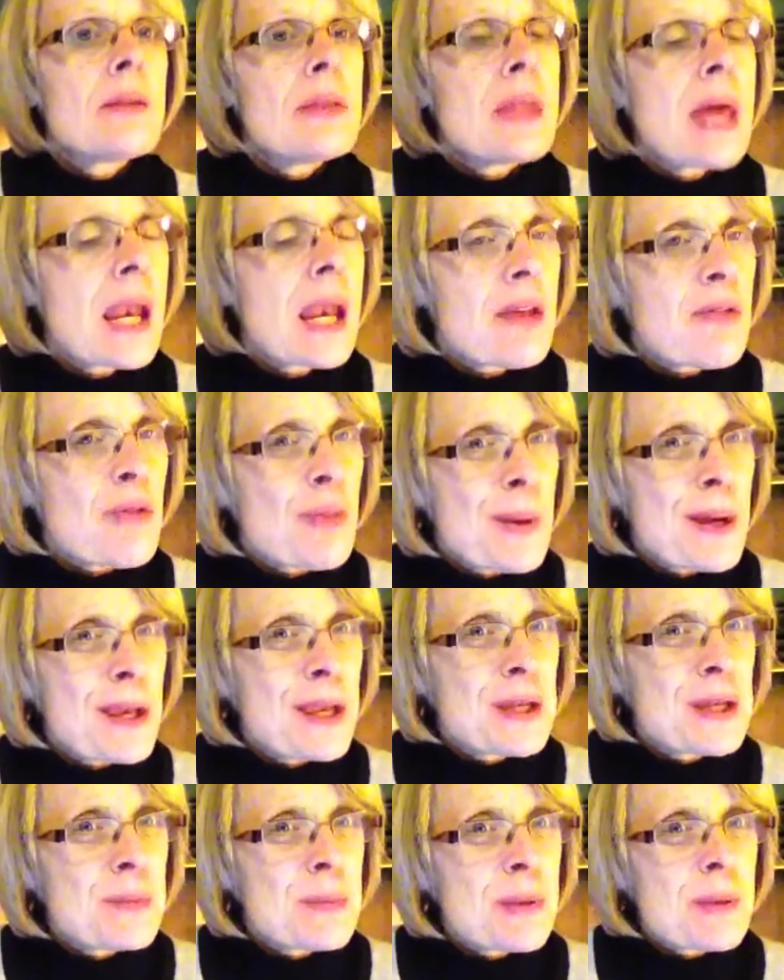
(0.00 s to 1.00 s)

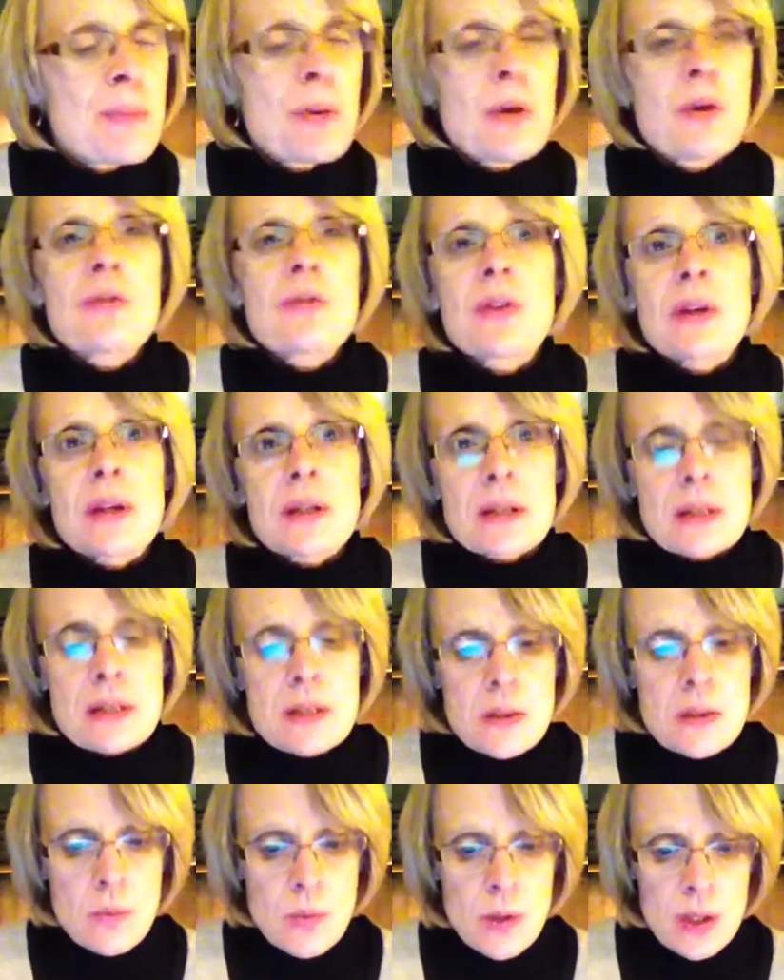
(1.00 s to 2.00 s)
everybody to be perfect and
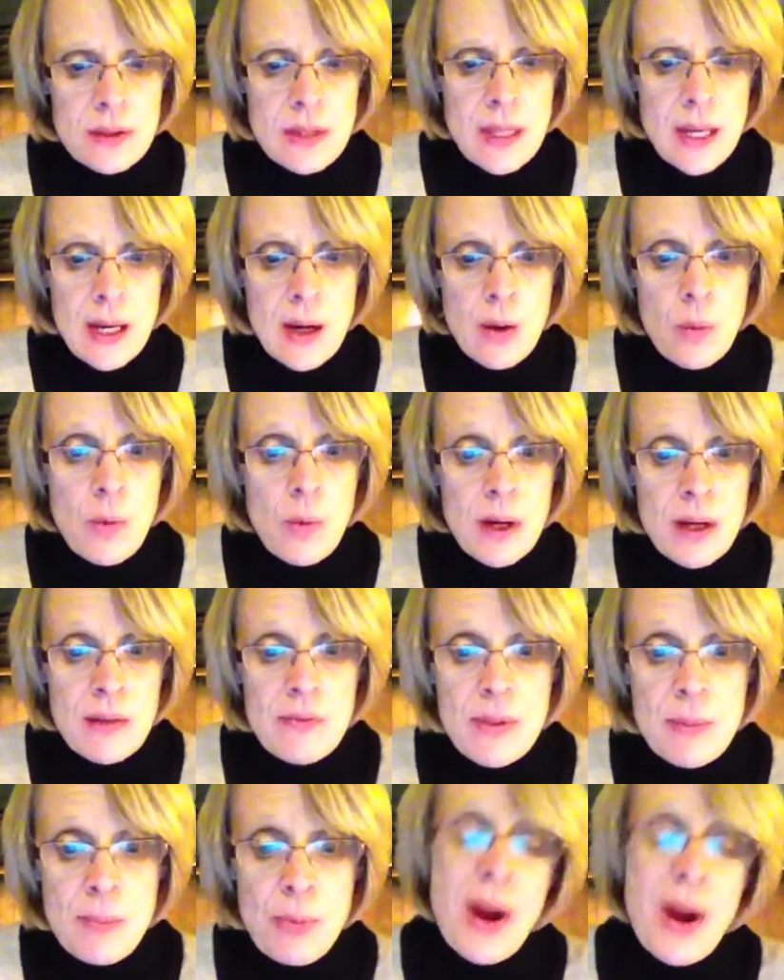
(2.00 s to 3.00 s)
to work that out. One
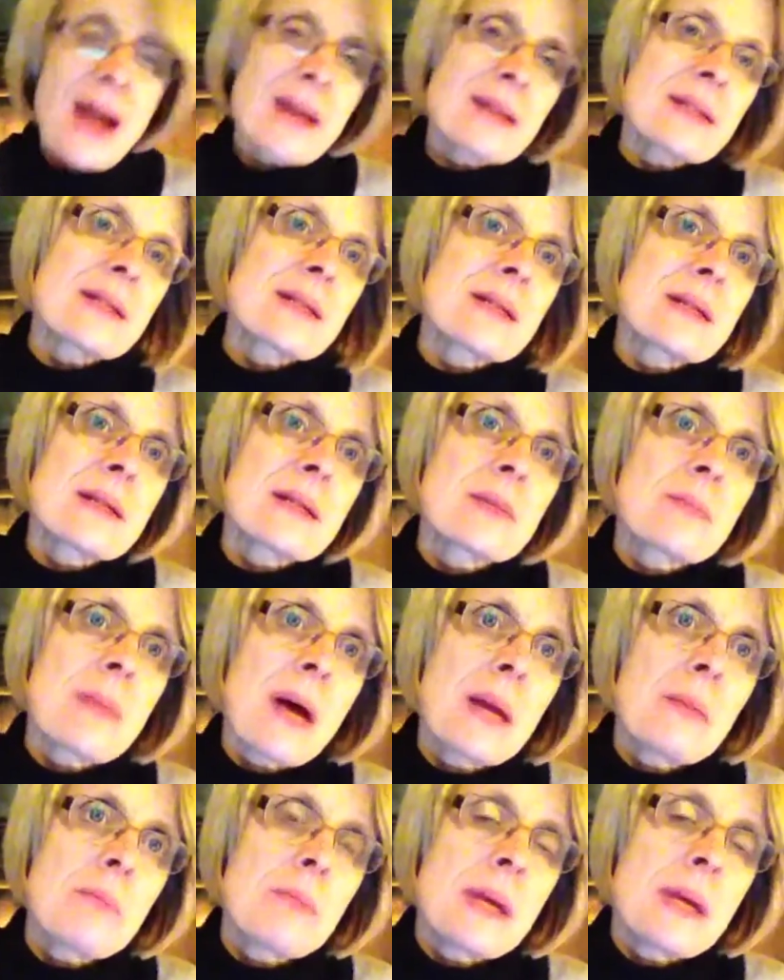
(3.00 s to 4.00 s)
of the practices
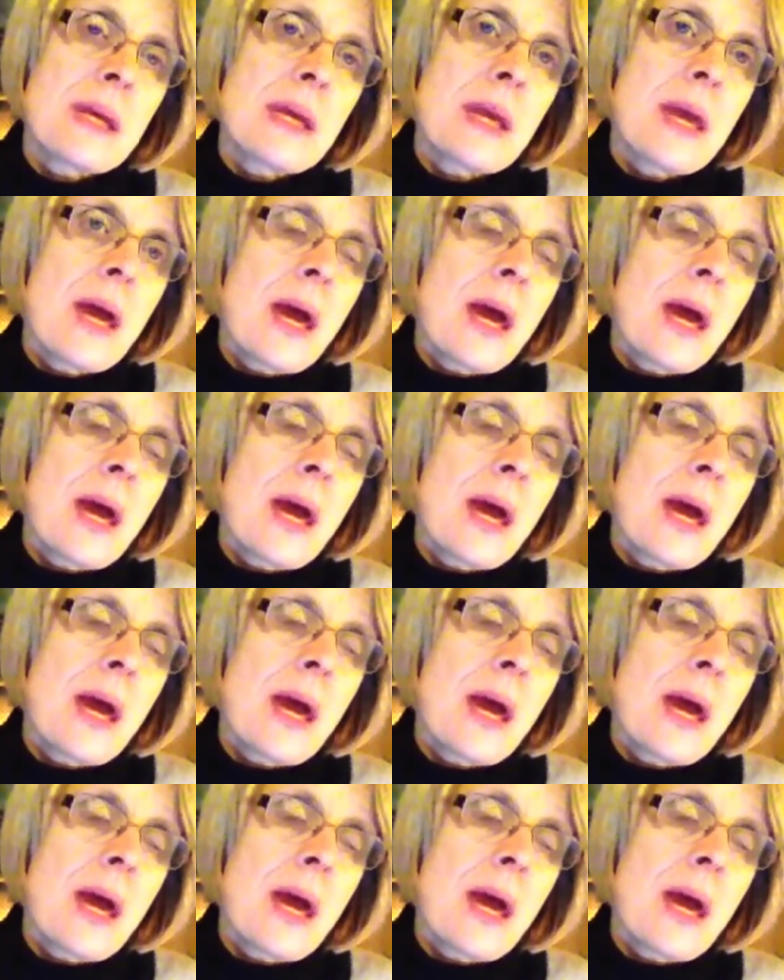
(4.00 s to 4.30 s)
might be